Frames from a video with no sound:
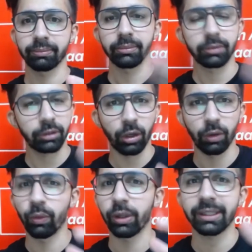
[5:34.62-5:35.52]

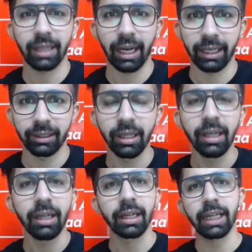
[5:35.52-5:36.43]
Now, what is land?
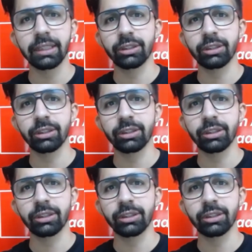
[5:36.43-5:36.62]
Guys,